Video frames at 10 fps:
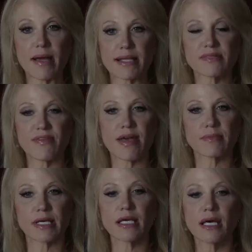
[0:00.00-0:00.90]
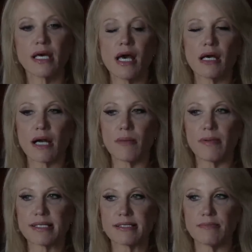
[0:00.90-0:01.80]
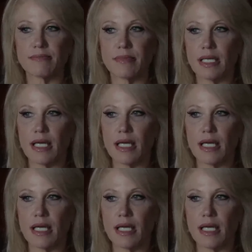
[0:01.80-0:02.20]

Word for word: by his family. God bless him